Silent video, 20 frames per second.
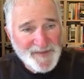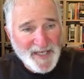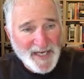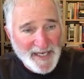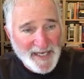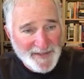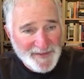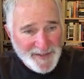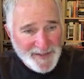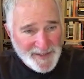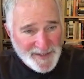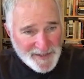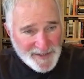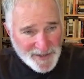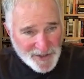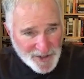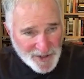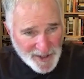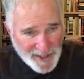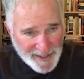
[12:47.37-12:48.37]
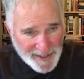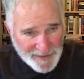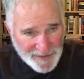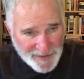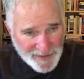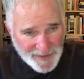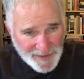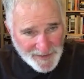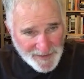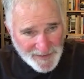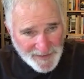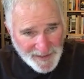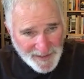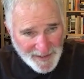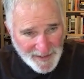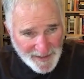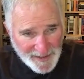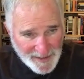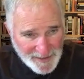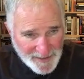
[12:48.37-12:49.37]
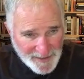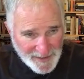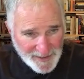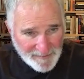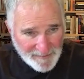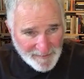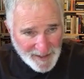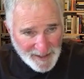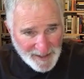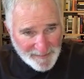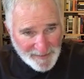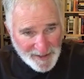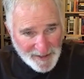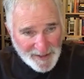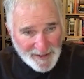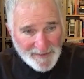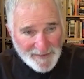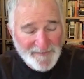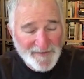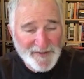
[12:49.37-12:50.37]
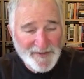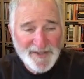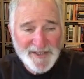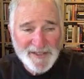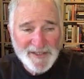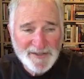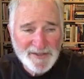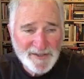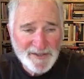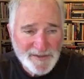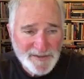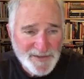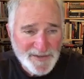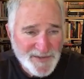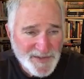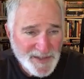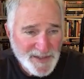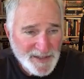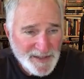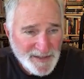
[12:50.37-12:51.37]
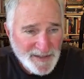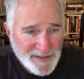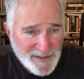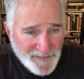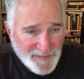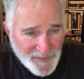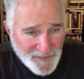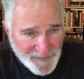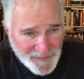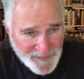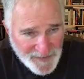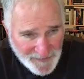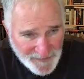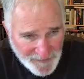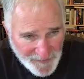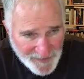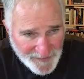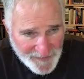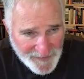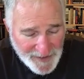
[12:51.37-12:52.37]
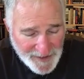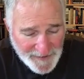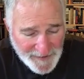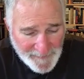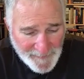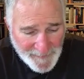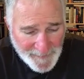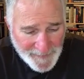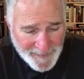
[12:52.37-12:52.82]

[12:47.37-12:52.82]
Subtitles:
I think it's changed since then. I think it may be very close to 50-50.